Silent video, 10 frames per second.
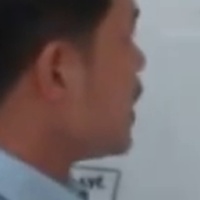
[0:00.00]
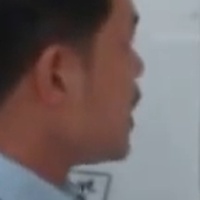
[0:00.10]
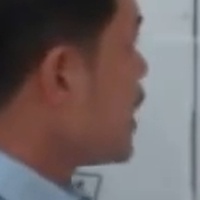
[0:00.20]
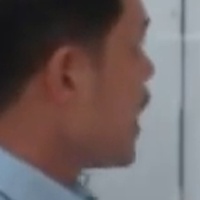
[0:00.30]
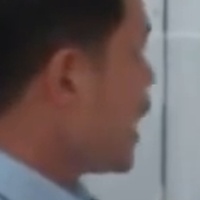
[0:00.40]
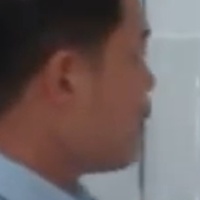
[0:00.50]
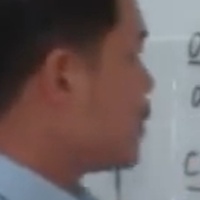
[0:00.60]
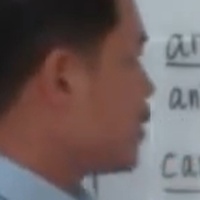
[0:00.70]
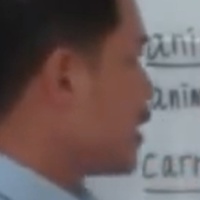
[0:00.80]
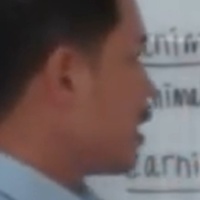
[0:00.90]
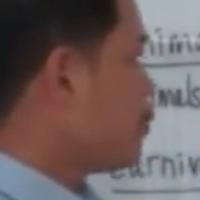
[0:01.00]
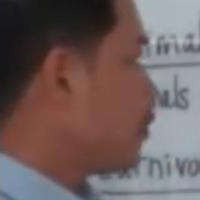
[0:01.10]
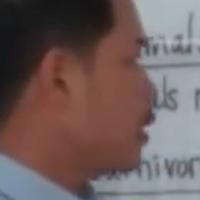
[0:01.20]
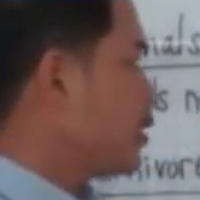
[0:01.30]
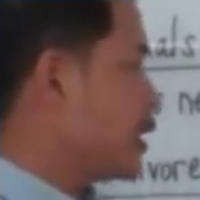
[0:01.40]
a habitat
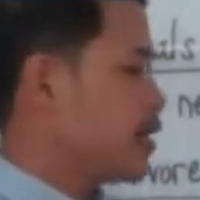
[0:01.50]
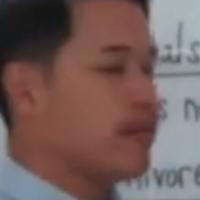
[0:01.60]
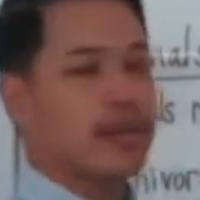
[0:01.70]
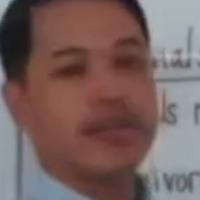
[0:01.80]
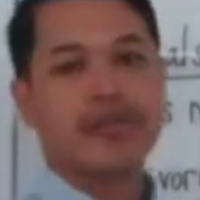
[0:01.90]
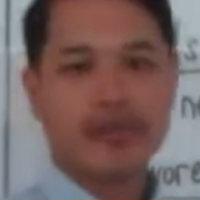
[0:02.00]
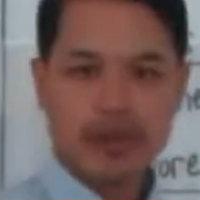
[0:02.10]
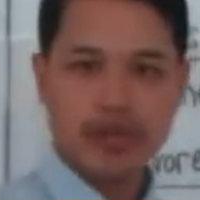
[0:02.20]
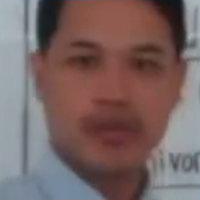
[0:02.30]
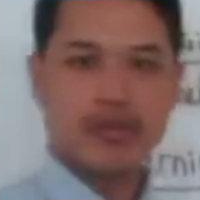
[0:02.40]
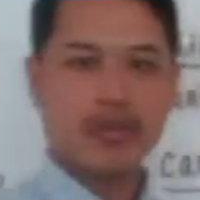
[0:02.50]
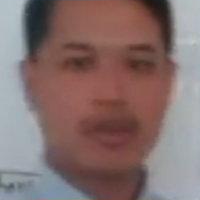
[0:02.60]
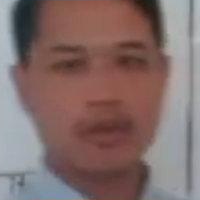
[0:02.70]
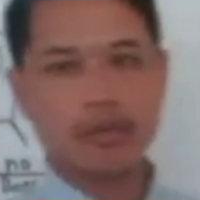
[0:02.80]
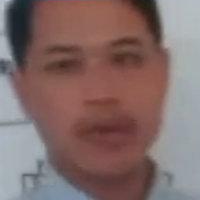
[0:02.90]
where there is food.
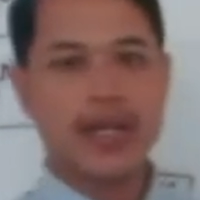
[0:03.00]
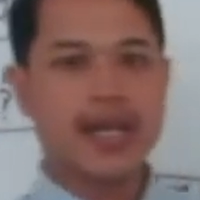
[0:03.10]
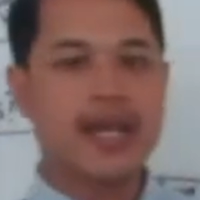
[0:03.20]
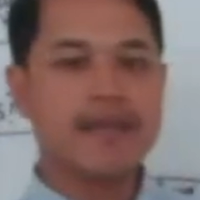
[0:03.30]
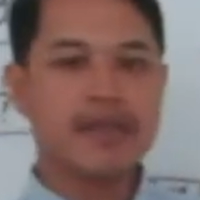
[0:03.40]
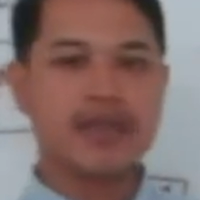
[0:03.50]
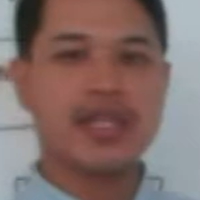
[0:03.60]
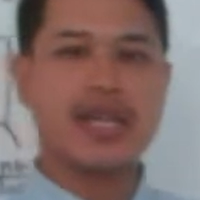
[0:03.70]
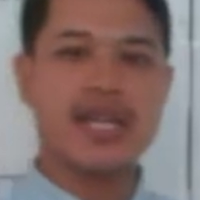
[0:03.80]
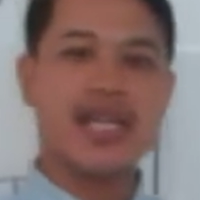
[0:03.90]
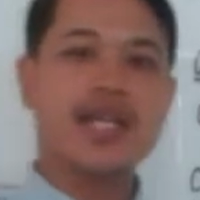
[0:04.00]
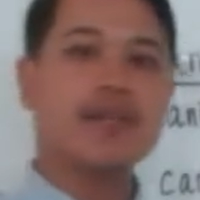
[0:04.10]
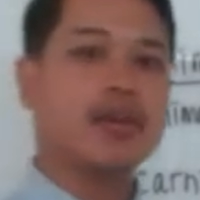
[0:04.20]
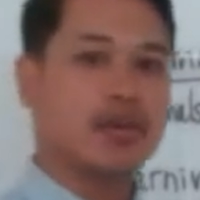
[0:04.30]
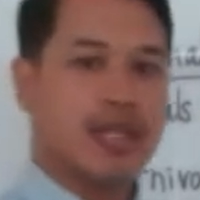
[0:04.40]
So wherever the
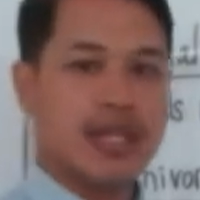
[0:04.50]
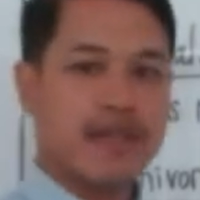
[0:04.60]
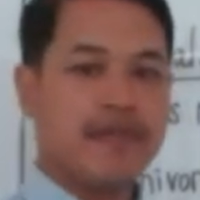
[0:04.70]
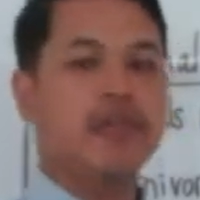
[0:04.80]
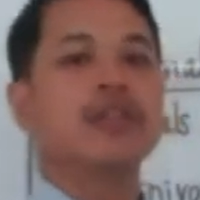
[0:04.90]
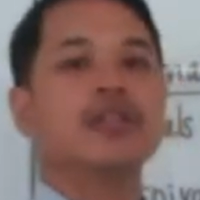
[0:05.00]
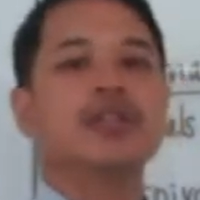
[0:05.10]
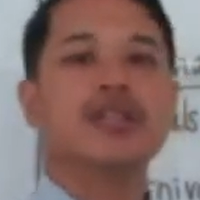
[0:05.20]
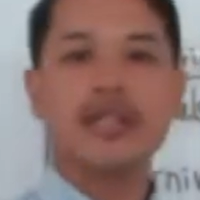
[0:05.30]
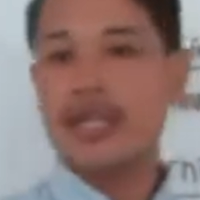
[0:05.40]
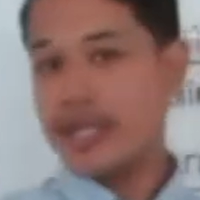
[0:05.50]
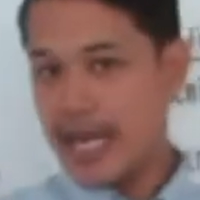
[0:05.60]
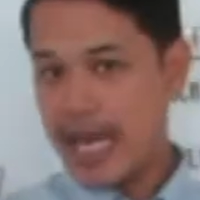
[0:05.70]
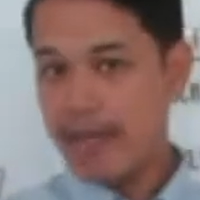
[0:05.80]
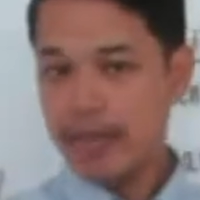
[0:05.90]
animal lives in
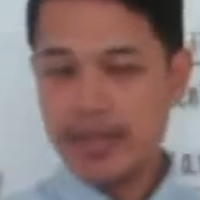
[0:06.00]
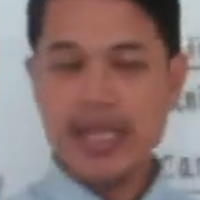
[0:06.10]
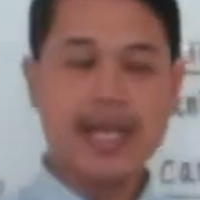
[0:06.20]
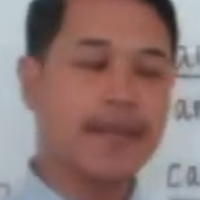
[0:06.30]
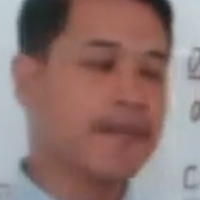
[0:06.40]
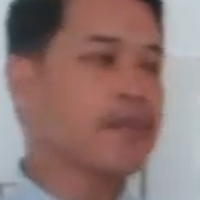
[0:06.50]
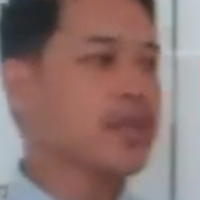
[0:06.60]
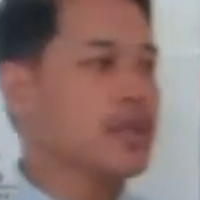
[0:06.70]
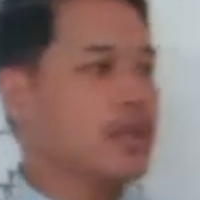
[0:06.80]
the habitat,